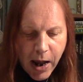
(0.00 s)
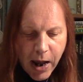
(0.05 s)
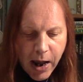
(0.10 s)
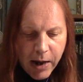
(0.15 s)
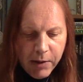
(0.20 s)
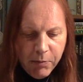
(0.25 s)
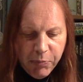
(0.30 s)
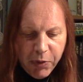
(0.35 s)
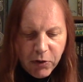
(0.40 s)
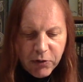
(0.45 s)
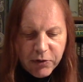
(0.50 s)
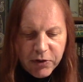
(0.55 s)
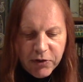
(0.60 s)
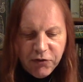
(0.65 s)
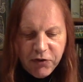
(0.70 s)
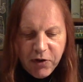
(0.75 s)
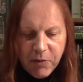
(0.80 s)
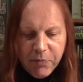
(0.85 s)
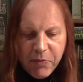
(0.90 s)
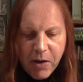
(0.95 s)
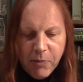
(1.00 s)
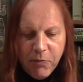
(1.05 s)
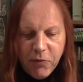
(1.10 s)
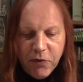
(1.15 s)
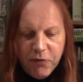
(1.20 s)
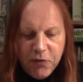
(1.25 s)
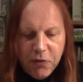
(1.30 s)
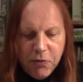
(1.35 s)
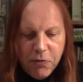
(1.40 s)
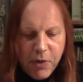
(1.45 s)
and bottled in September
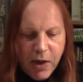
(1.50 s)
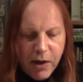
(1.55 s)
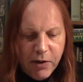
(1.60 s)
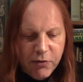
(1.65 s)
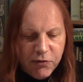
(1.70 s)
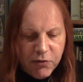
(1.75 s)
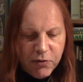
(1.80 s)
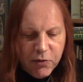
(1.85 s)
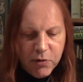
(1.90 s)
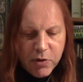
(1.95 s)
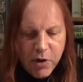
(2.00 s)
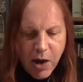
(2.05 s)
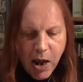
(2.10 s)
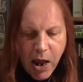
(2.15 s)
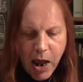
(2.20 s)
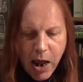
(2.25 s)
of two thousand